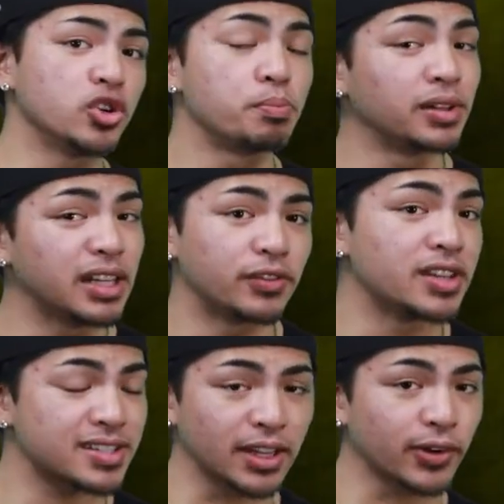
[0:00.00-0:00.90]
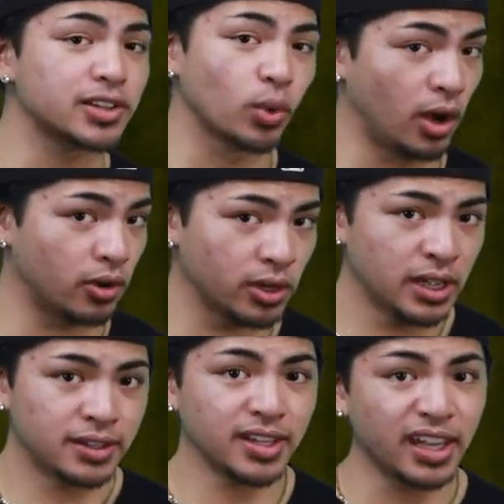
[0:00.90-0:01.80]
of you believe in this theory as well.
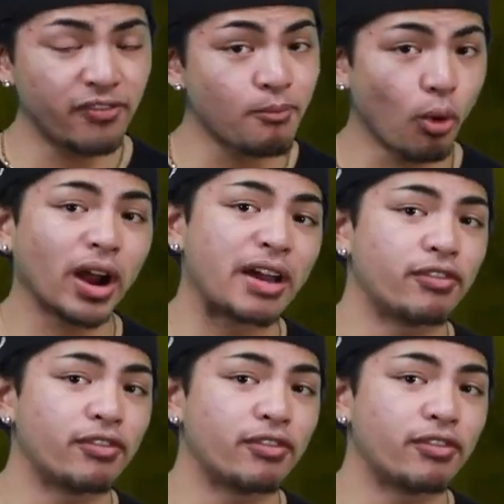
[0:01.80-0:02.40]
To give more